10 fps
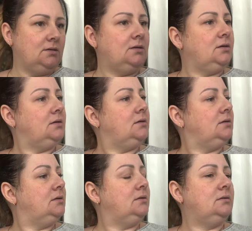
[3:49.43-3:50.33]

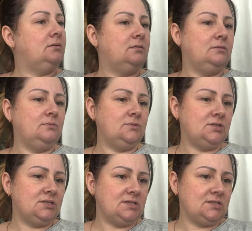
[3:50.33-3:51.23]
Uh, what
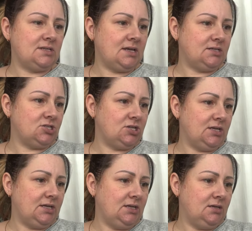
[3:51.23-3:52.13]
does it say,
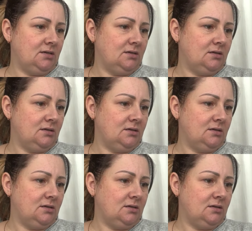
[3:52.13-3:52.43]
actually?